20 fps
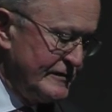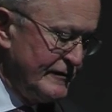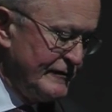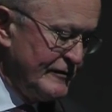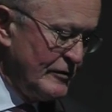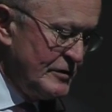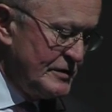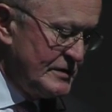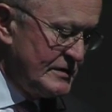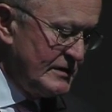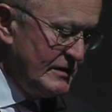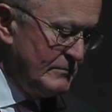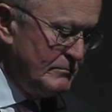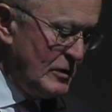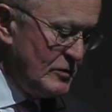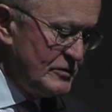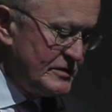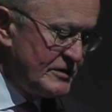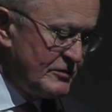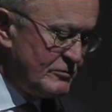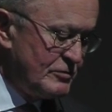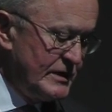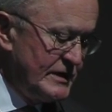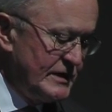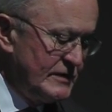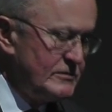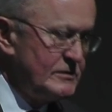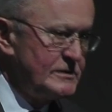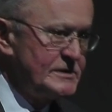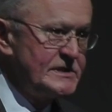The first and most
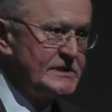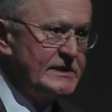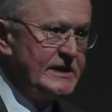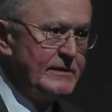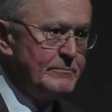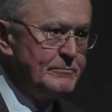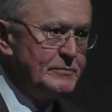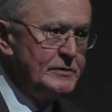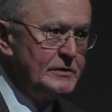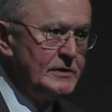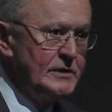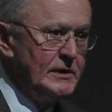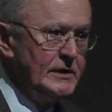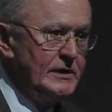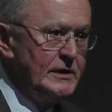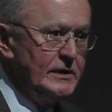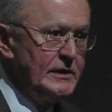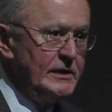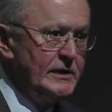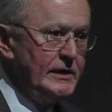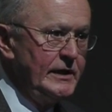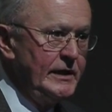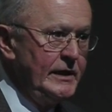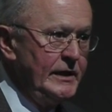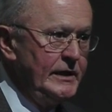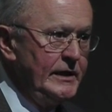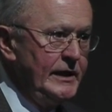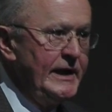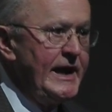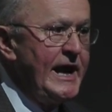critical step
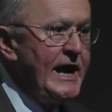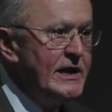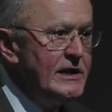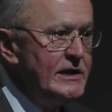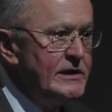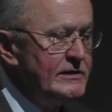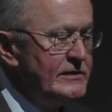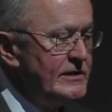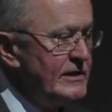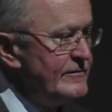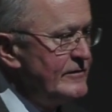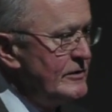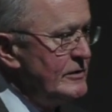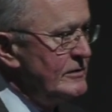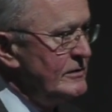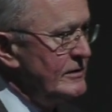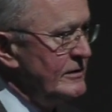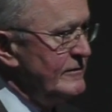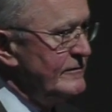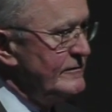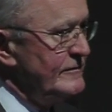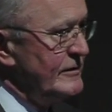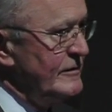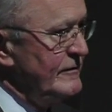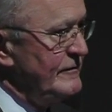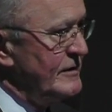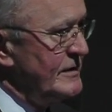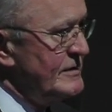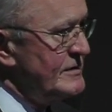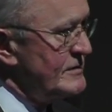in any endeavor
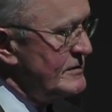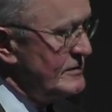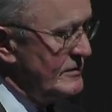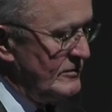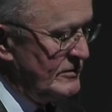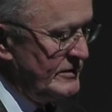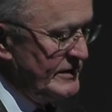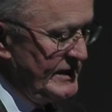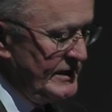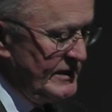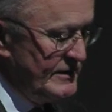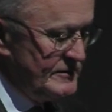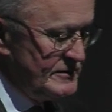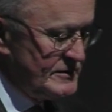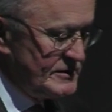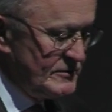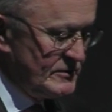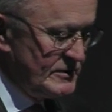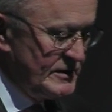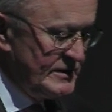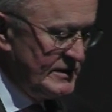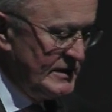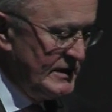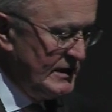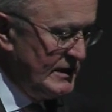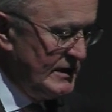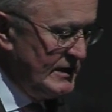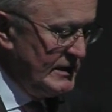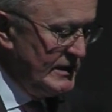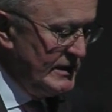of this or any other sort
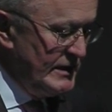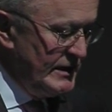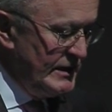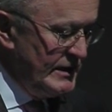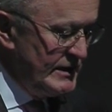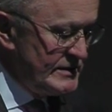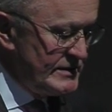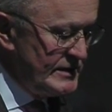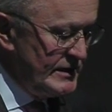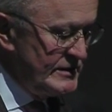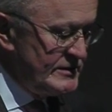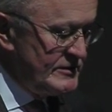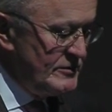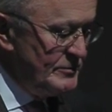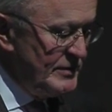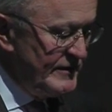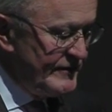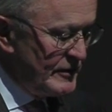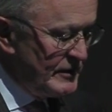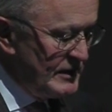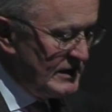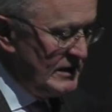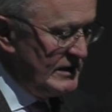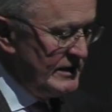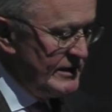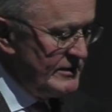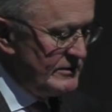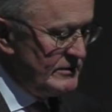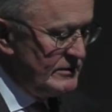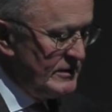is to be very
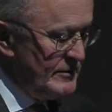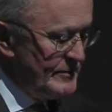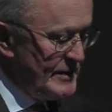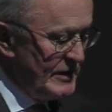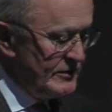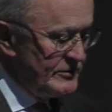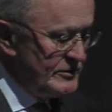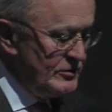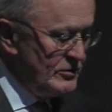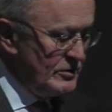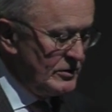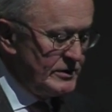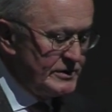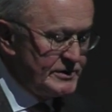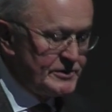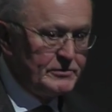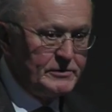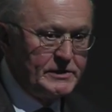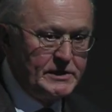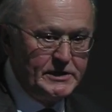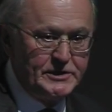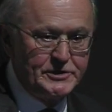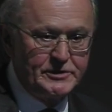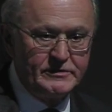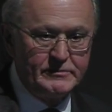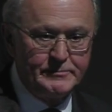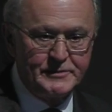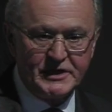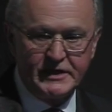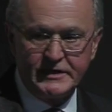clear about your
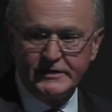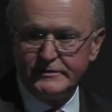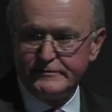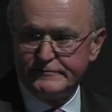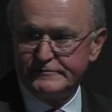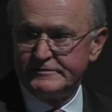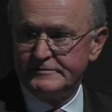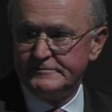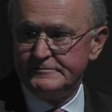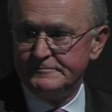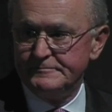strategic objective.